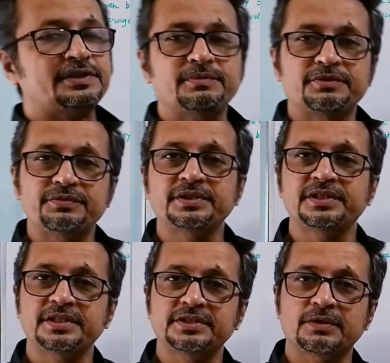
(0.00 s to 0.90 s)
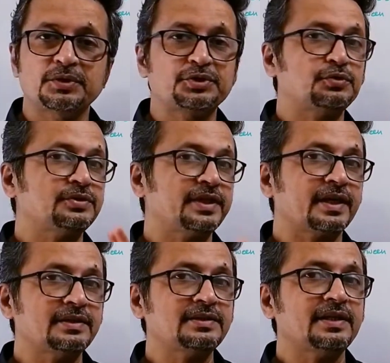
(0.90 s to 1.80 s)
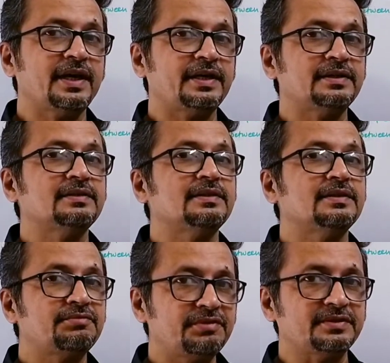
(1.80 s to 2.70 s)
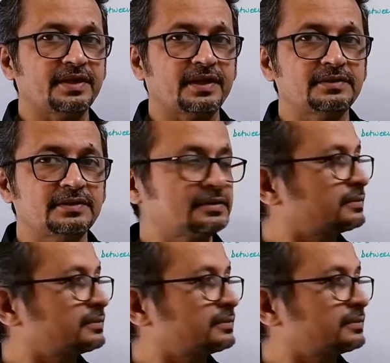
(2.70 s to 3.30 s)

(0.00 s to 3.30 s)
between t is equal to 2 seconds and 3 seconds.